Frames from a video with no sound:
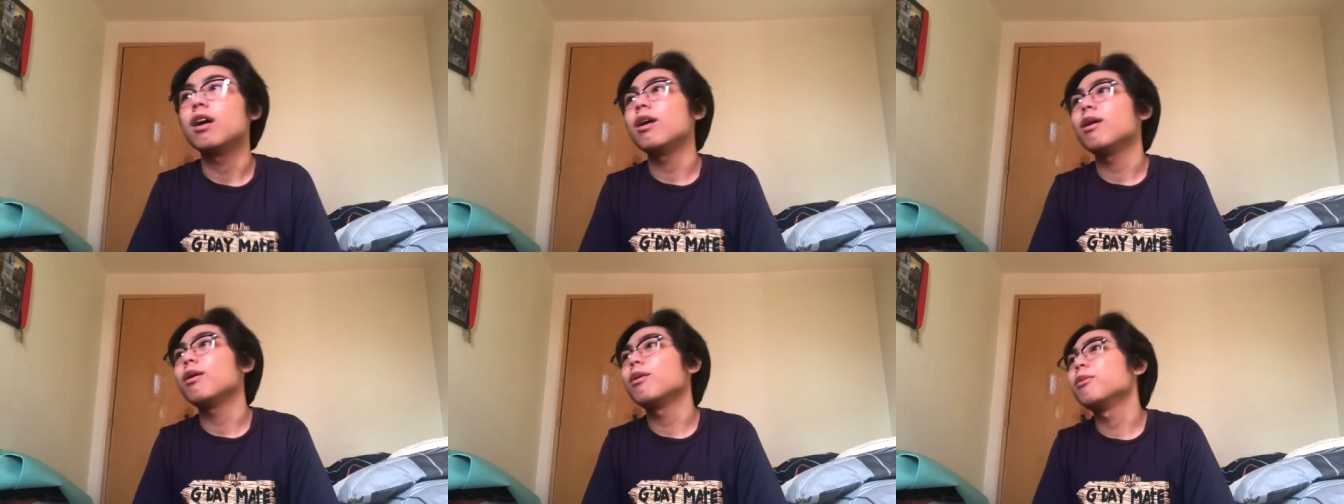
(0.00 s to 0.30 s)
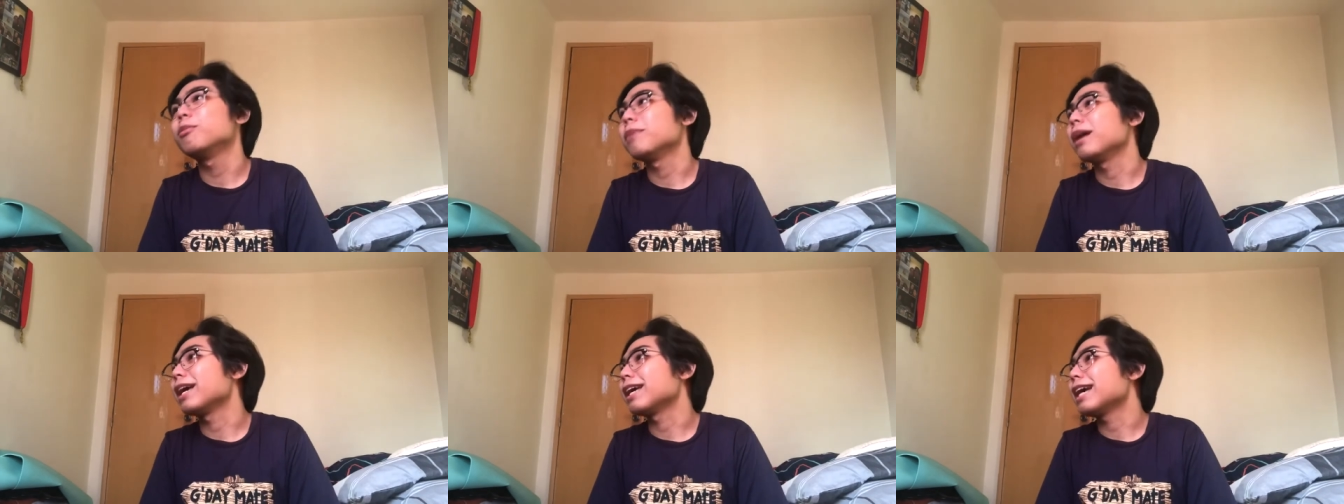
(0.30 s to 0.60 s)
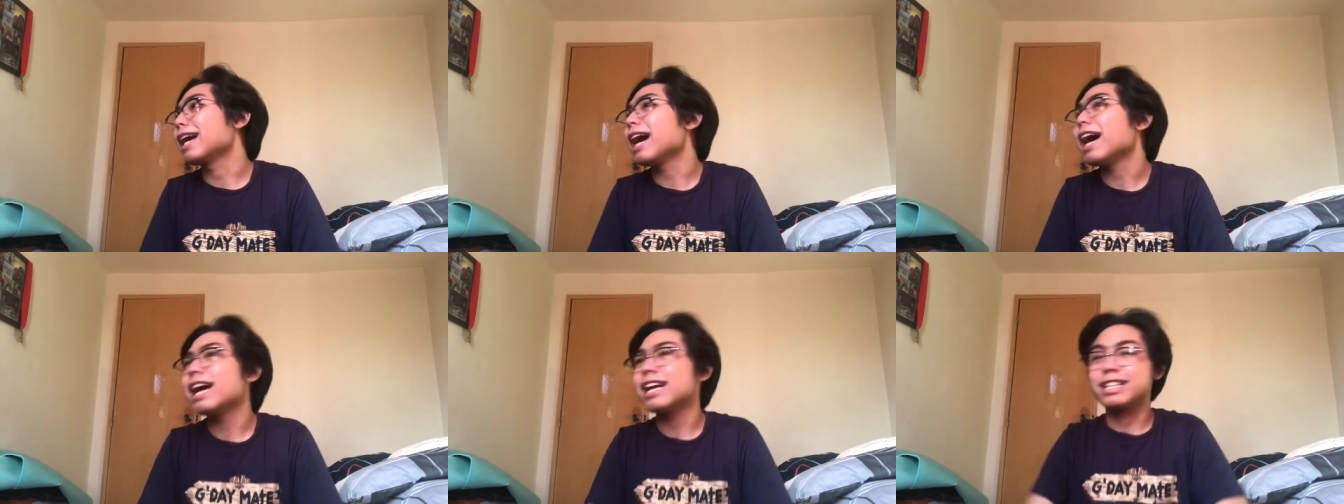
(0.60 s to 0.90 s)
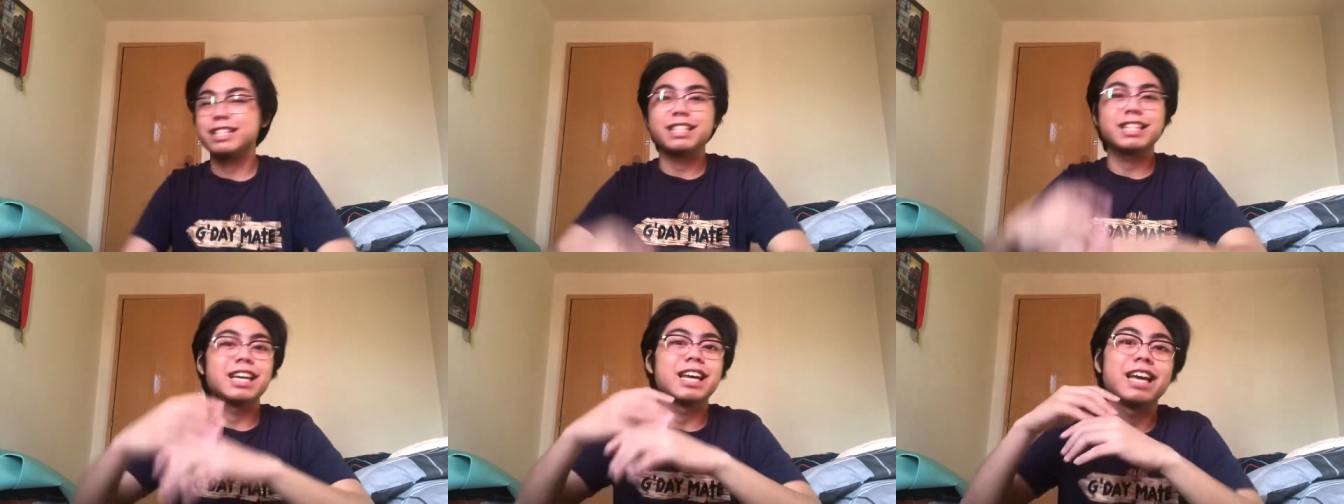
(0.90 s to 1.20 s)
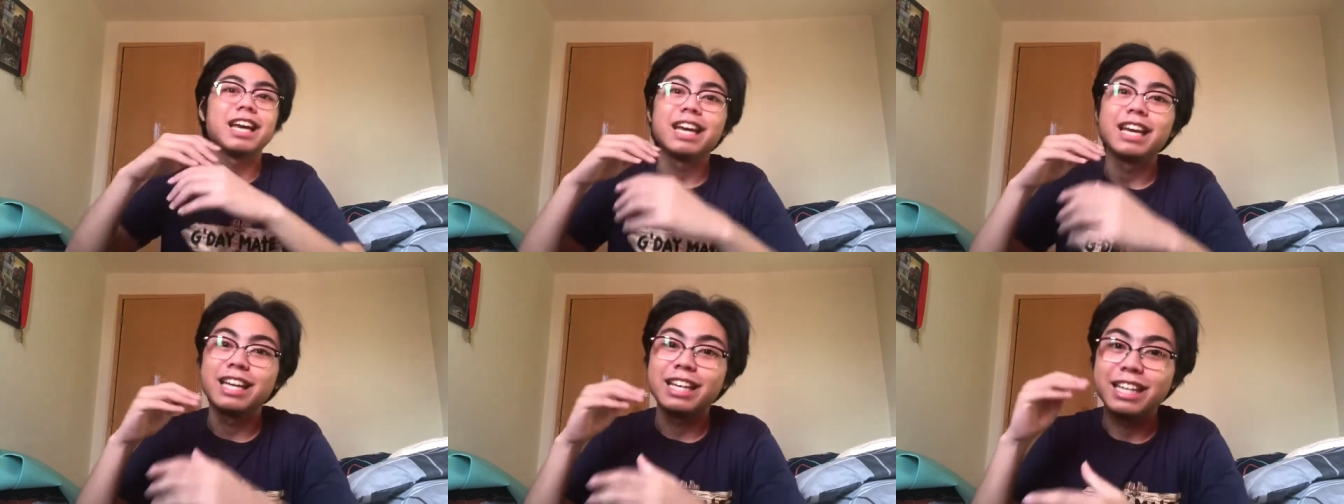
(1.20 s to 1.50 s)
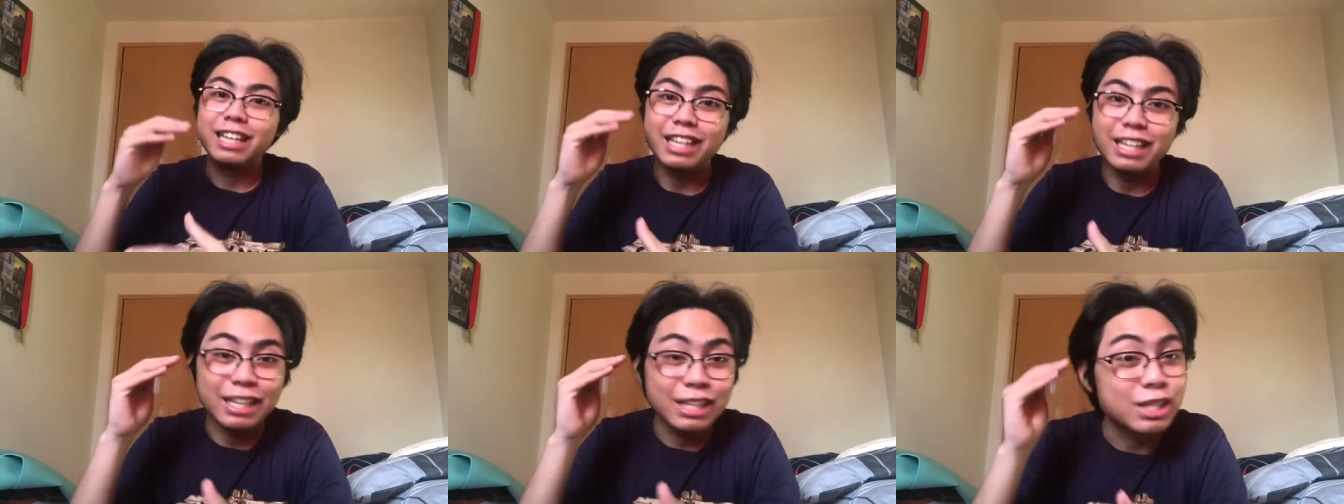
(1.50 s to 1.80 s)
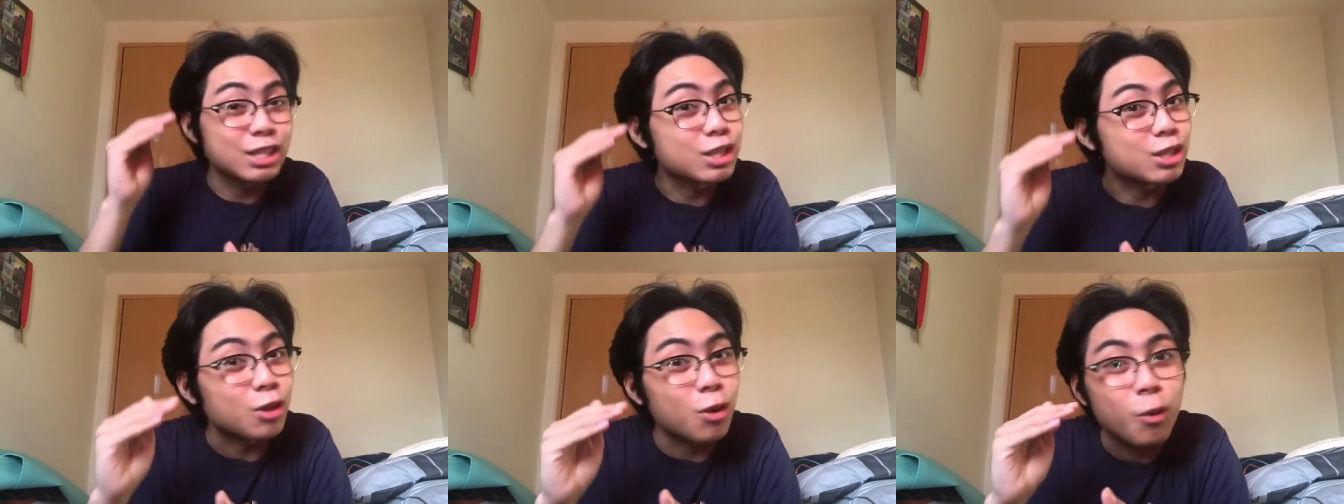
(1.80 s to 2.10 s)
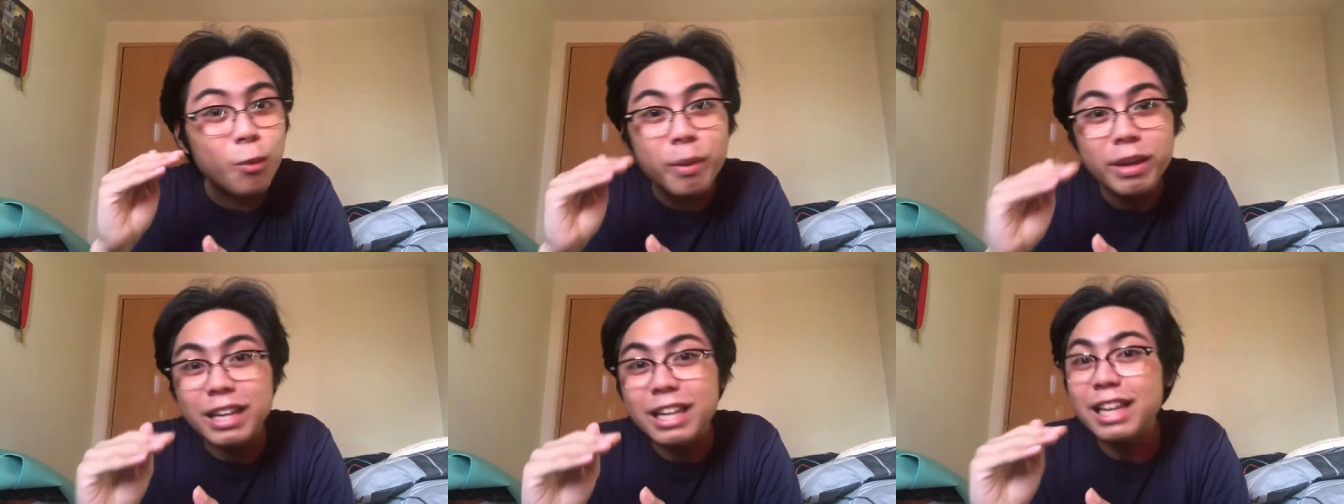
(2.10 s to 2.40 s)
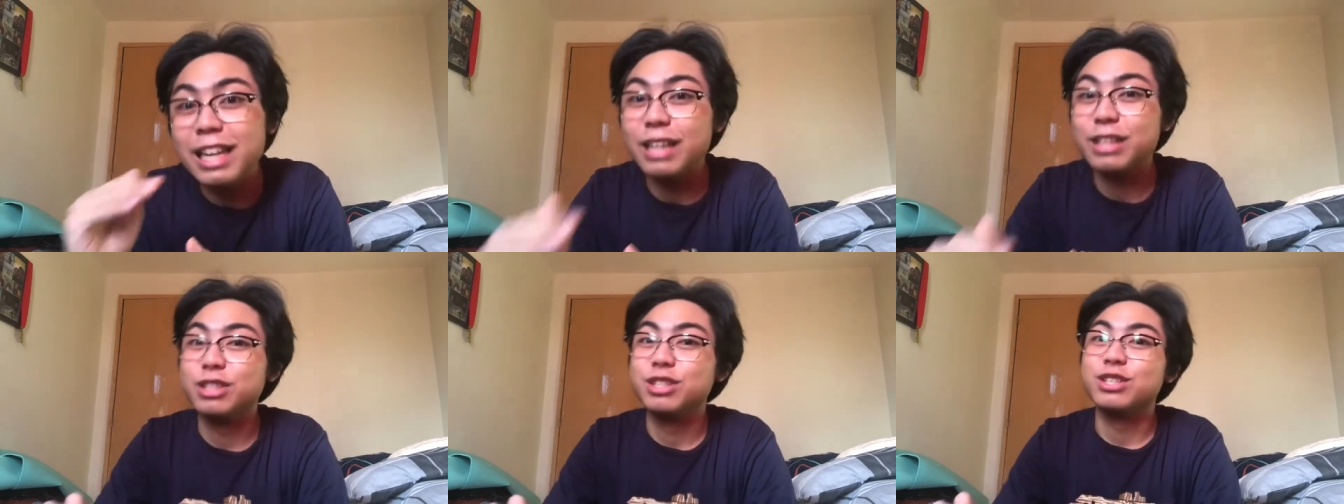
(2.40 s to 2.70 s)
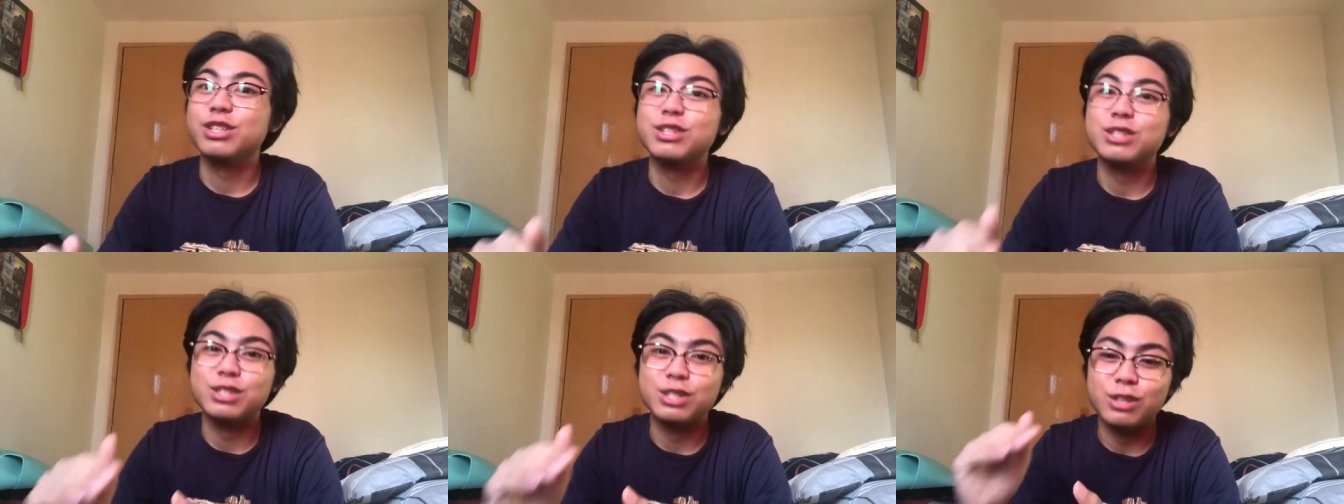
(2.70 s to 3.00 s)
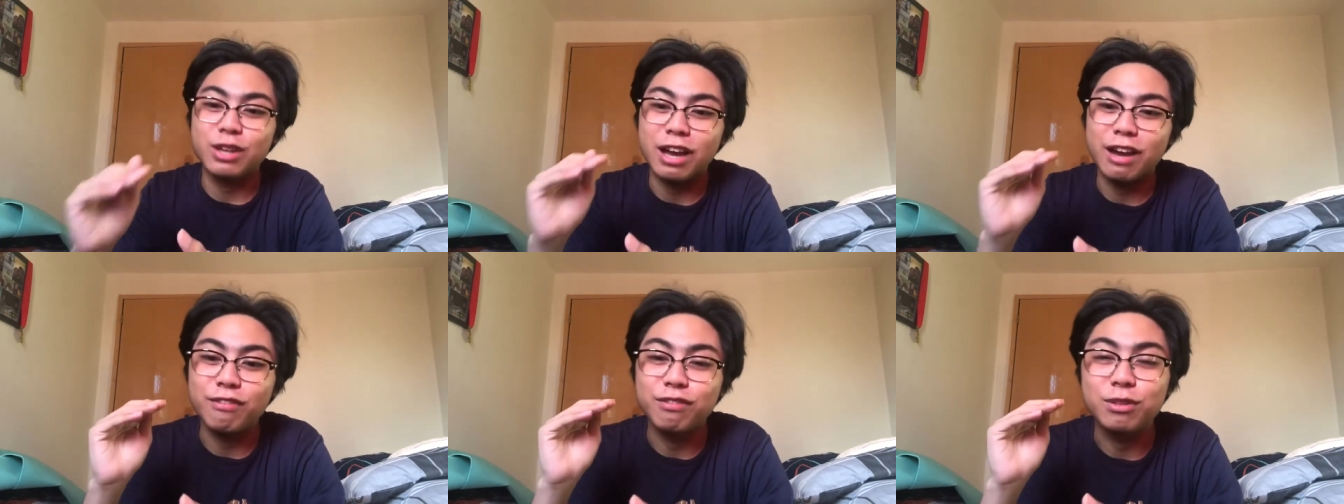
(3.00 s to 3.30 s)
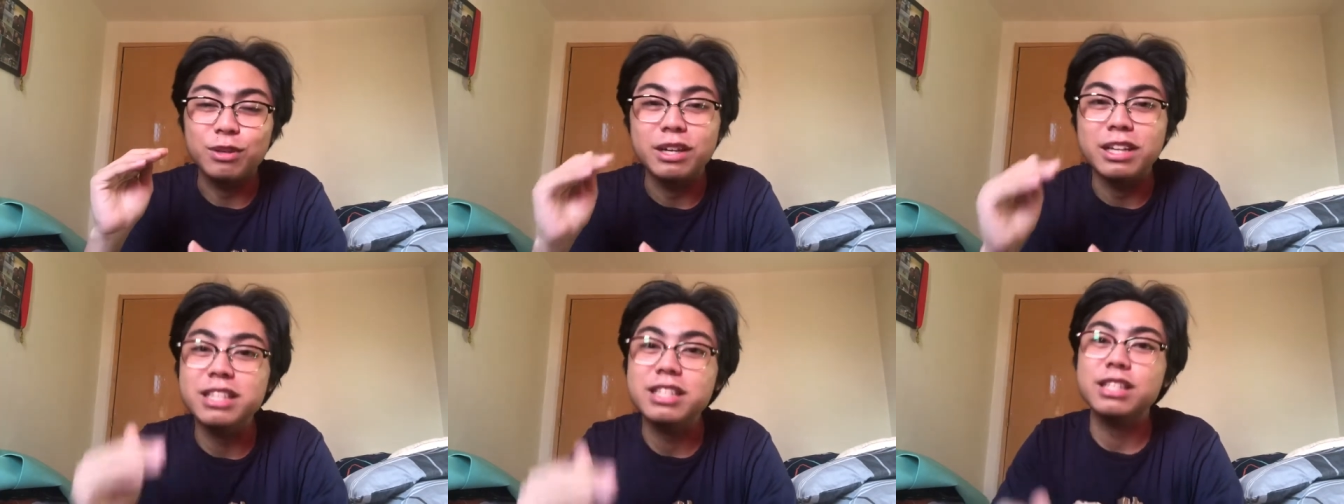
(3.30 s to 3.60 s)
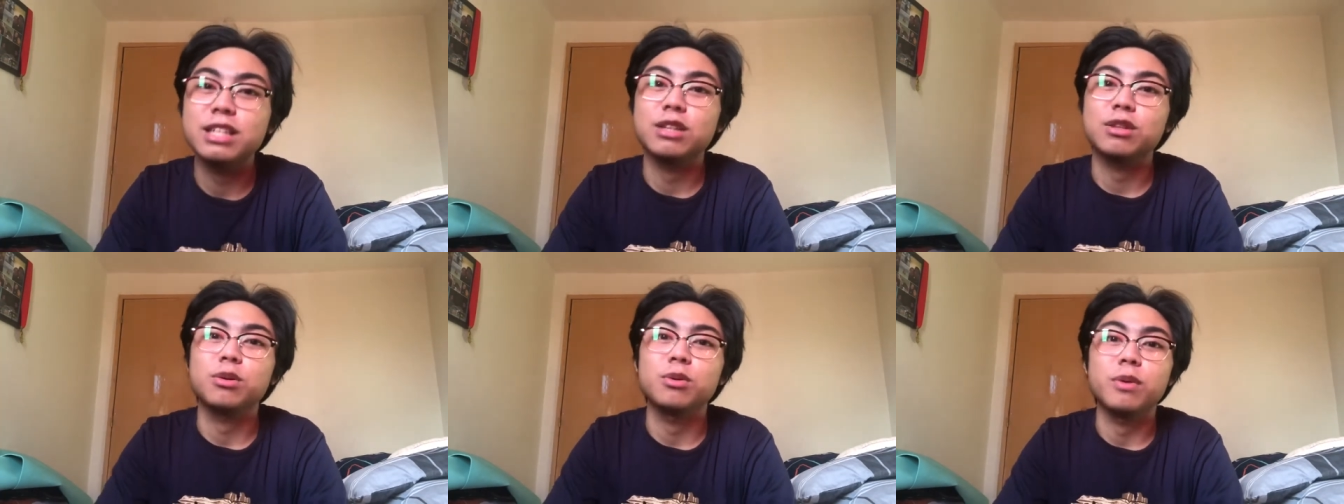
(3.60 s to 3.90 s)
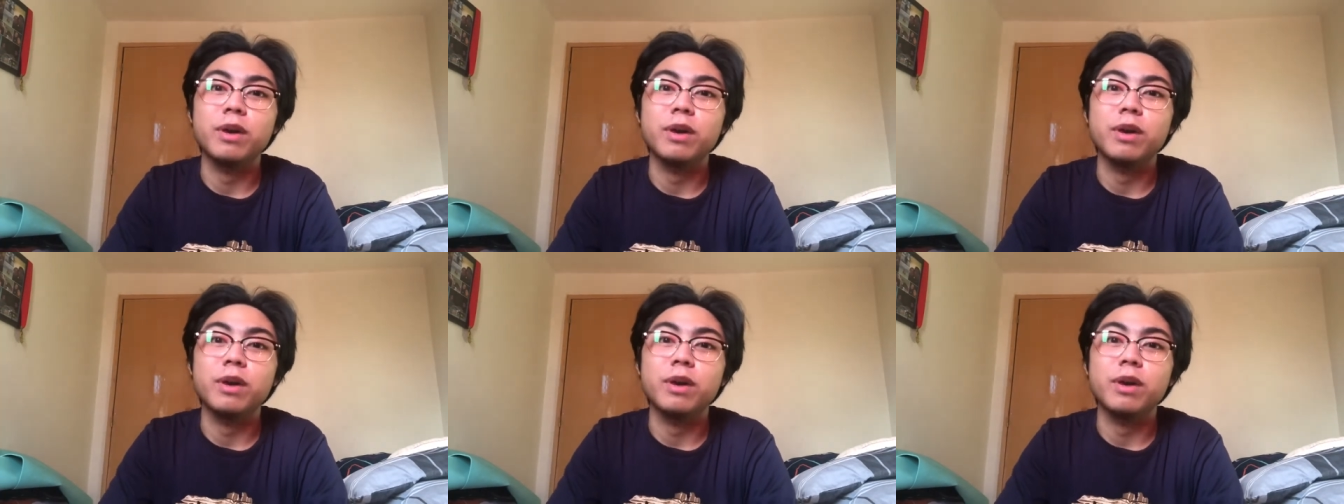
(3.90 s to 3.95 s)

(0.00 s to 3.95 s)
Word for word: oh my gosh, so many lectures you have to listen to.